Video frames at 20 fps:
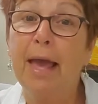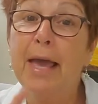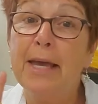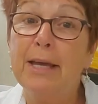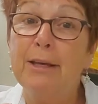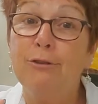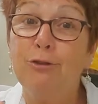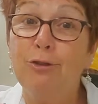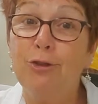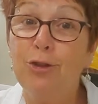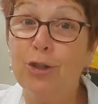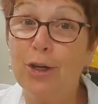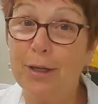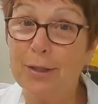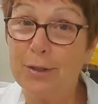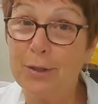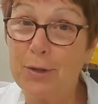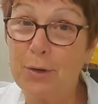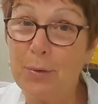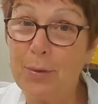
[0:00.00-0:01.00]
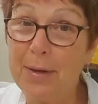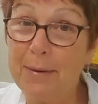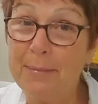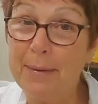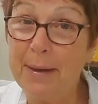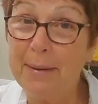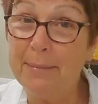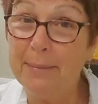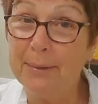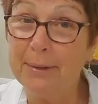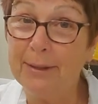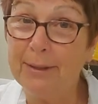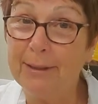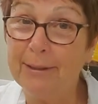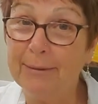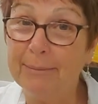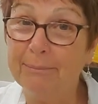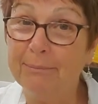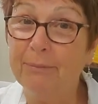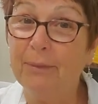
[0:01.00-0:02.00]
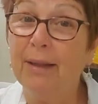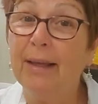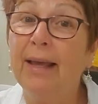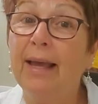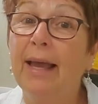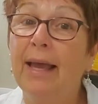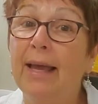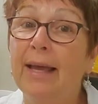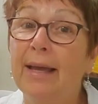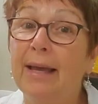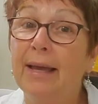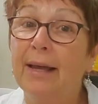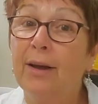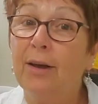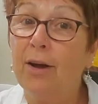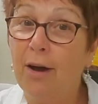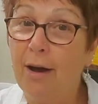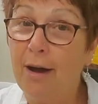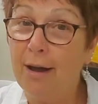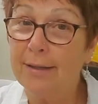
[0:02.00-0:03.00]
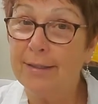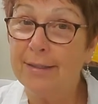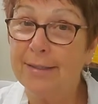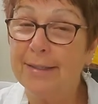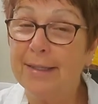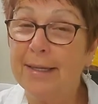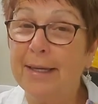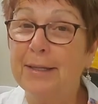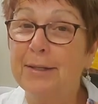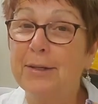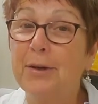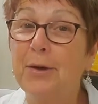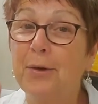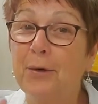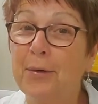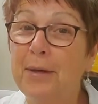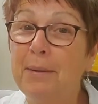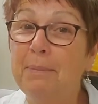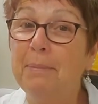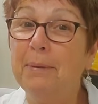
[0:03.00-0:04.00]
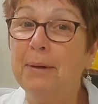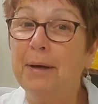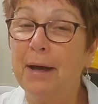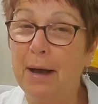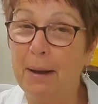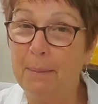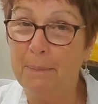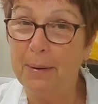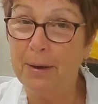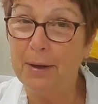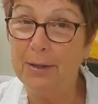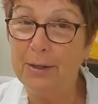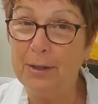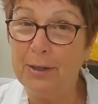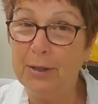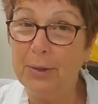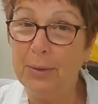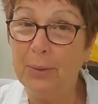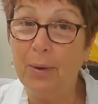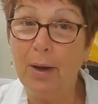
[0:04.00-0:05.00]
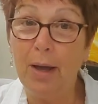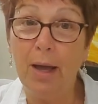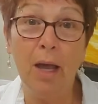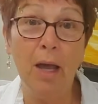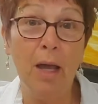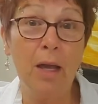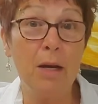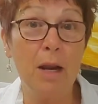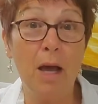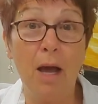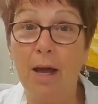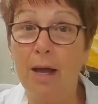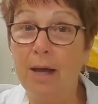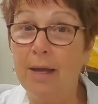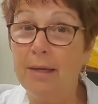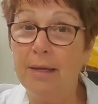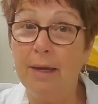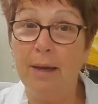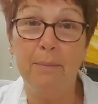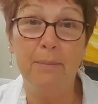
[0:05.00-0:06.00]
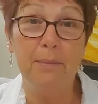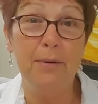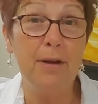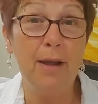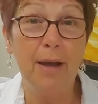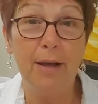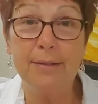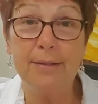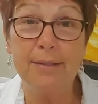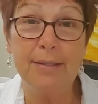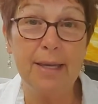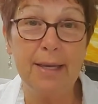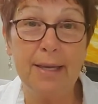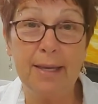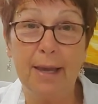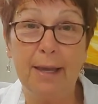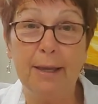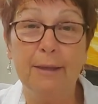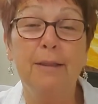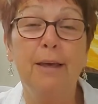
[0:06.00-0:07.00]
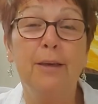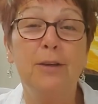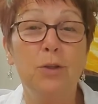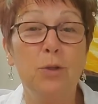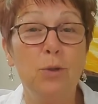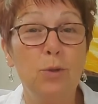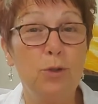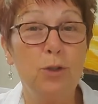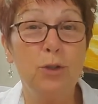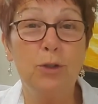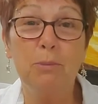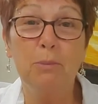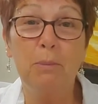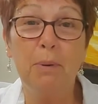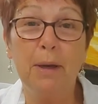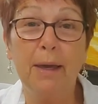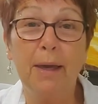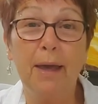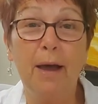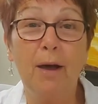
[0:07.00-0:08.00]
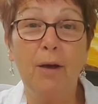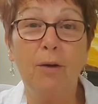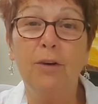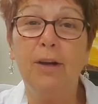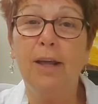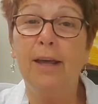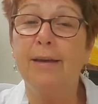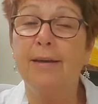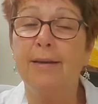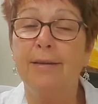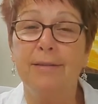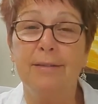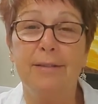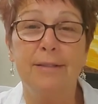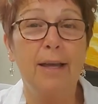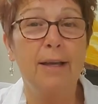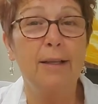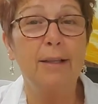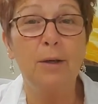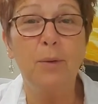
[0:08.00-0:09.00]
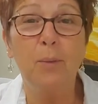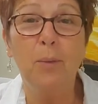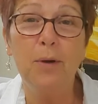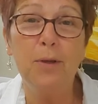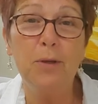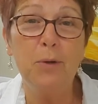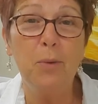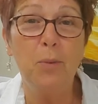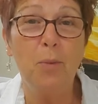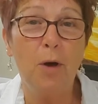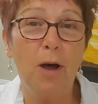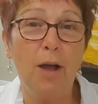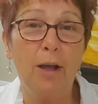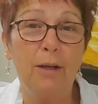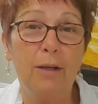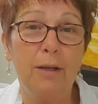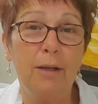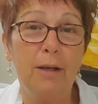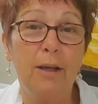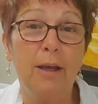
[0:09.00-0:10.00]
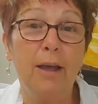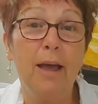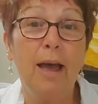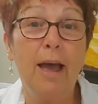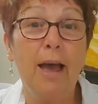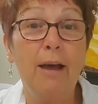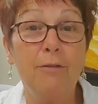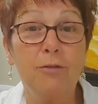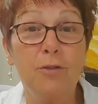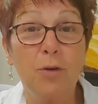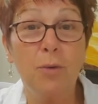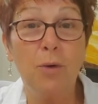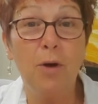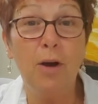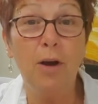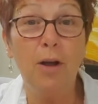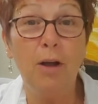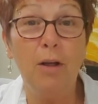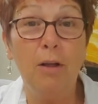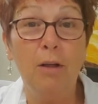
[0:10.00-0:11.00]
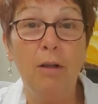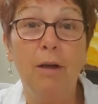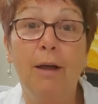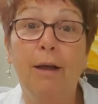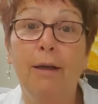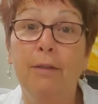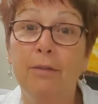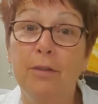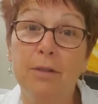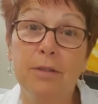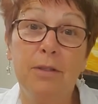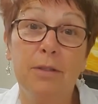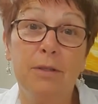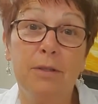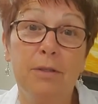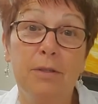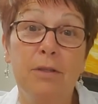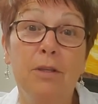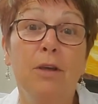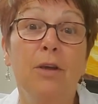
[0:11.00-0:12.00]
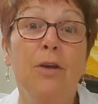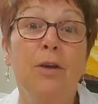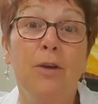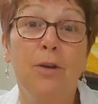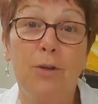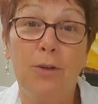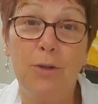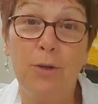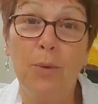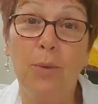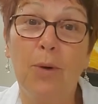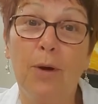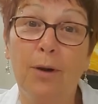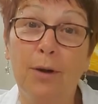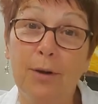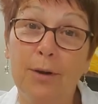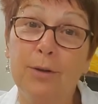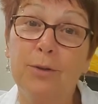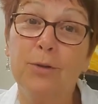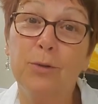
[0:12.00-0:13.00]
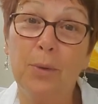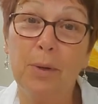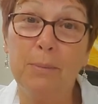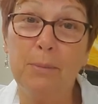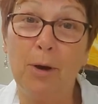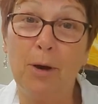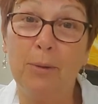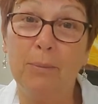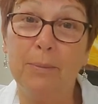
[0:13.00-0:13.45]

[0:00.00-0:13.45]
Just to remember, costs can creep up on you. And I am not saying that you shouldn't pick out exactly what you want. After all, this is your dream home.